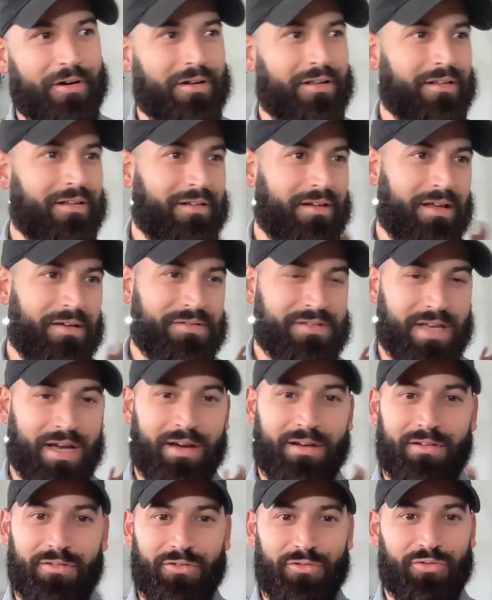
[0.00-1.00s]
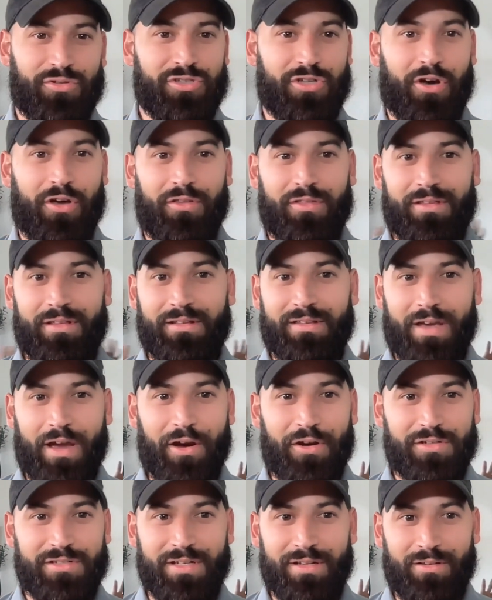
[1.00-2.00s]
And on the left side, you saw the
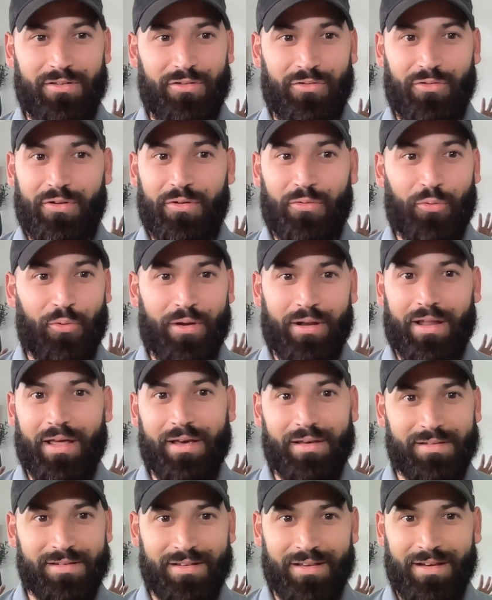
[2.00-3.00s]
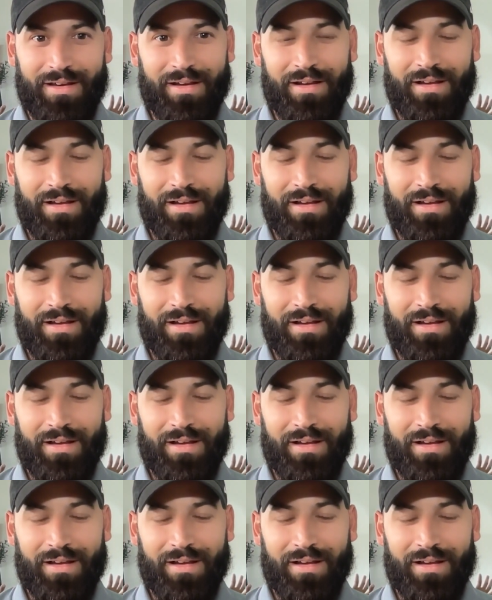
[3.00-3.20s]
entire city, and you didn't realize